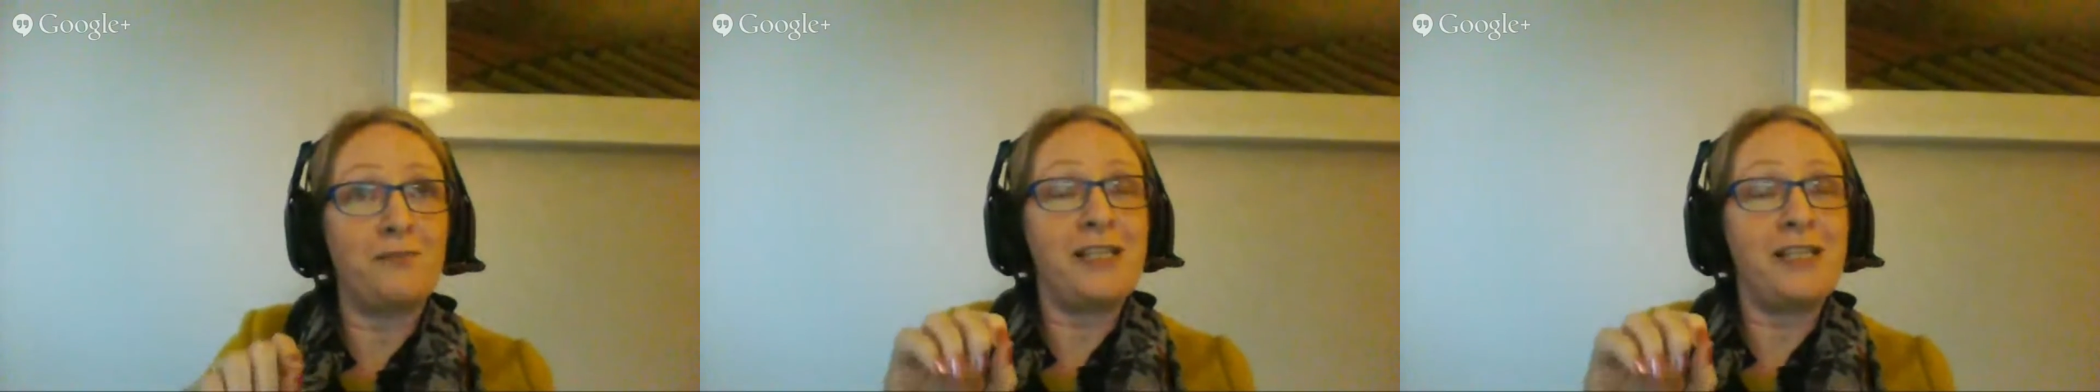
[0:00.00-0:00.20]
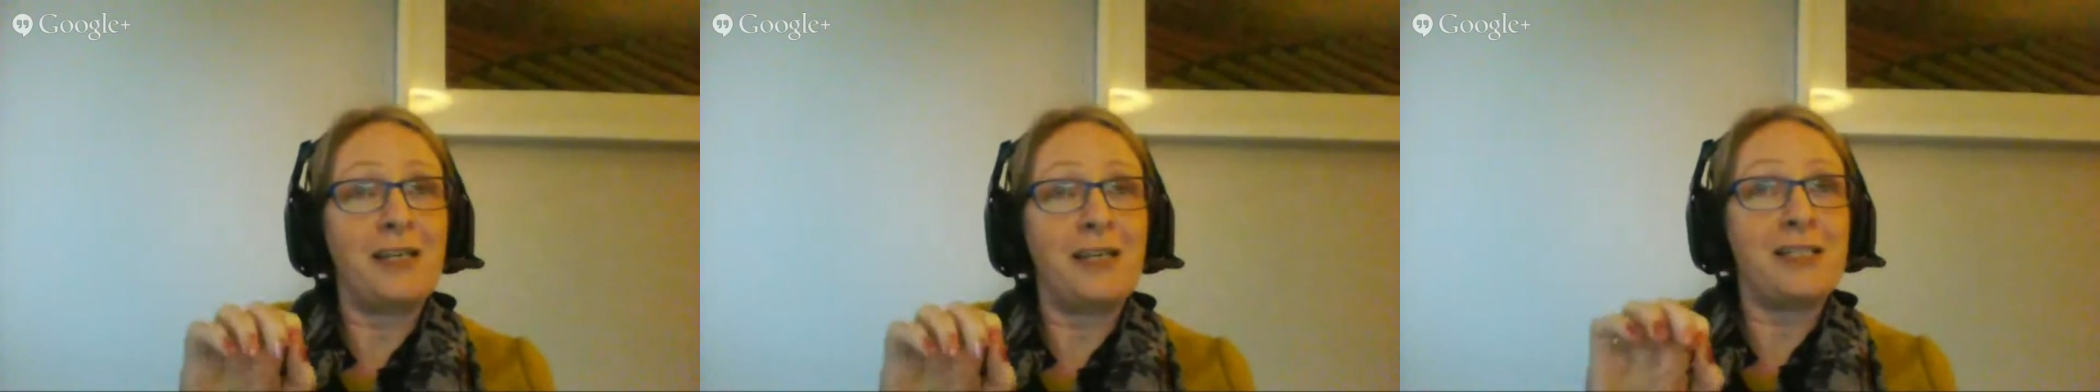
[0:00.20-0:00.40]

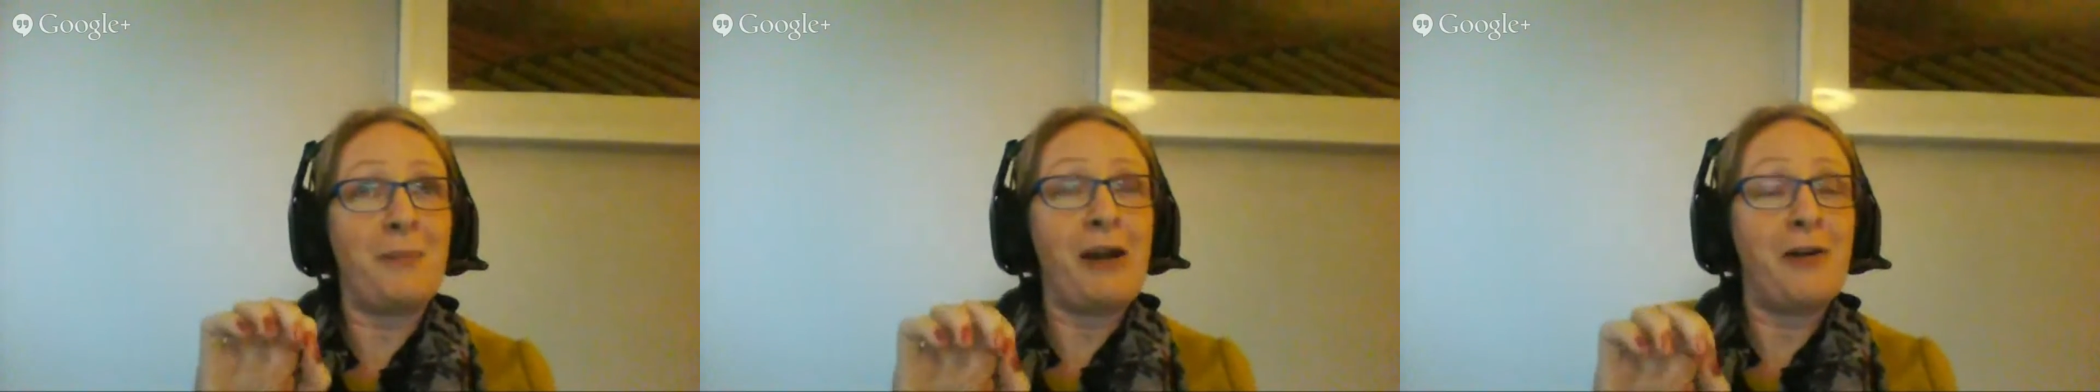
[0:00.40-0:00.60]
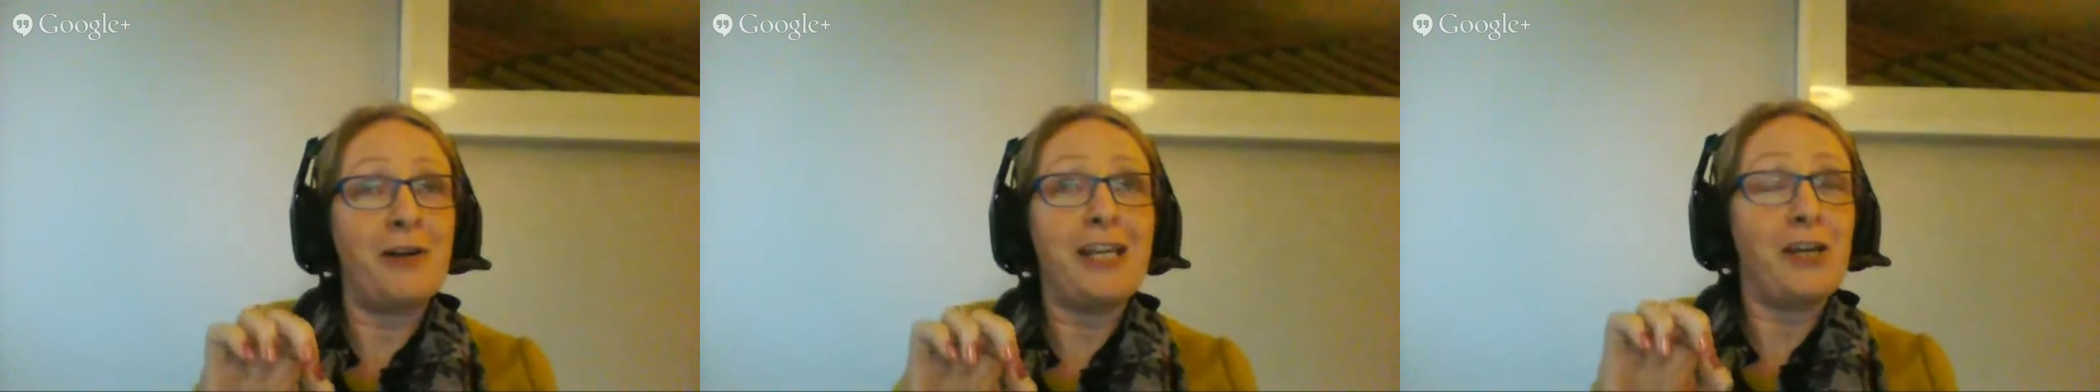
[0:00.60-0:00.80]
it's
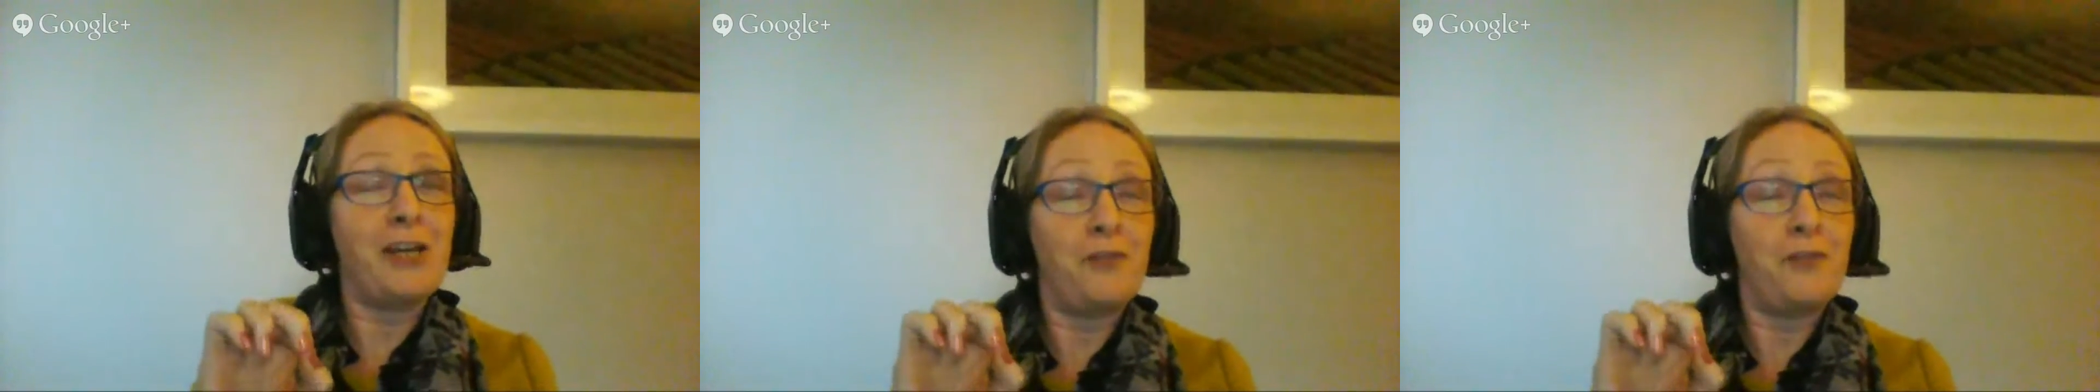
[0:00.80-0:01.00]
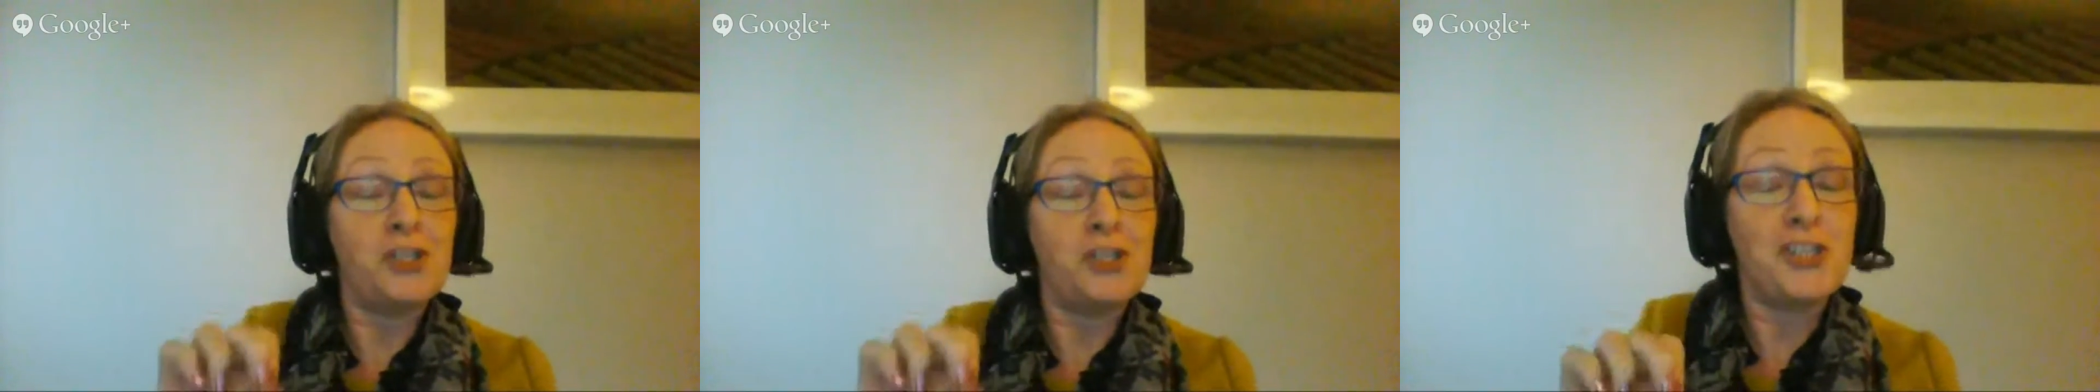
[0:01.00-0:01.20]
apparently
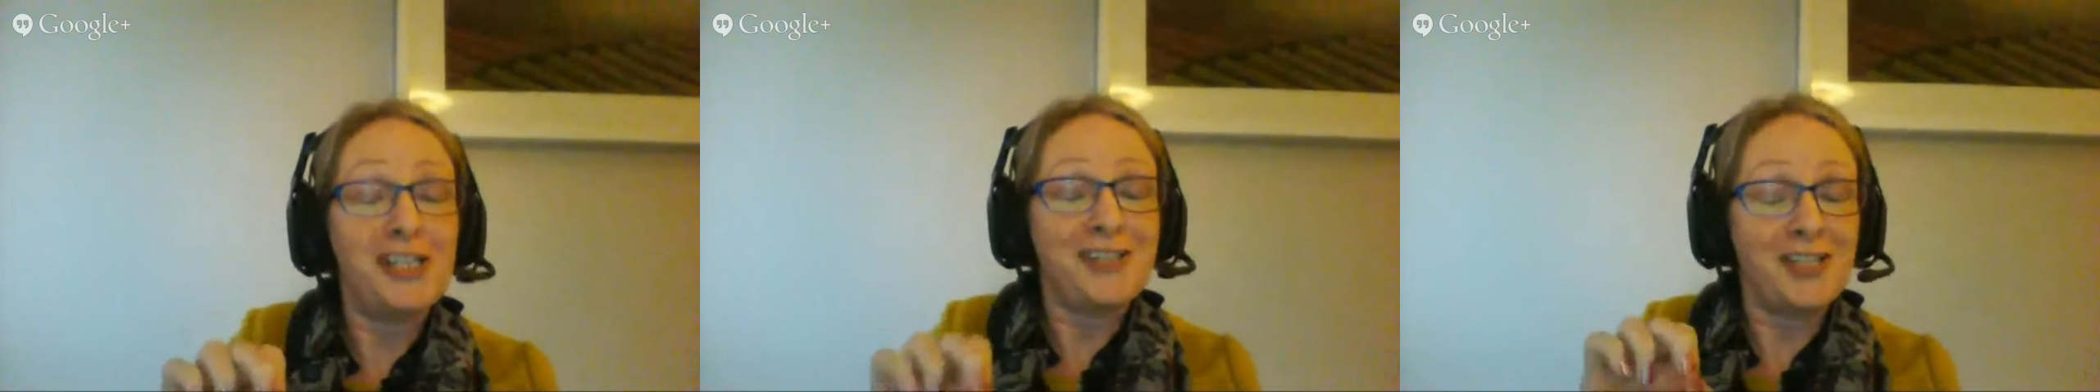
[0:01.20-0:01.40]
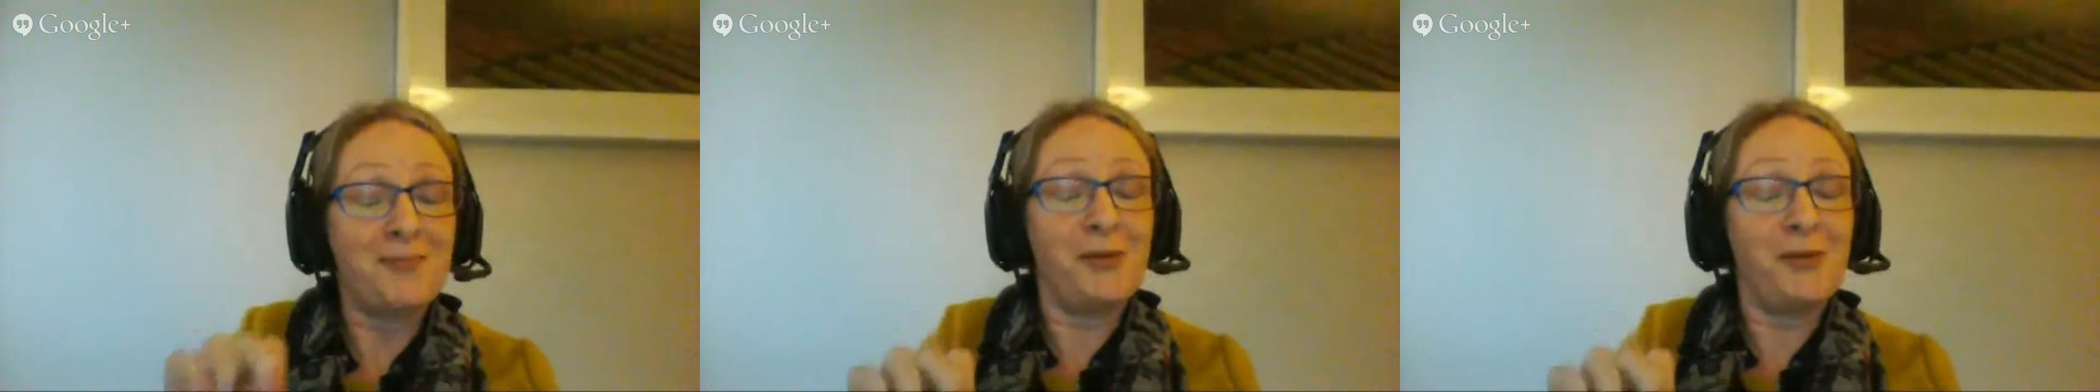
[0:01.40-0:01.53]
officially the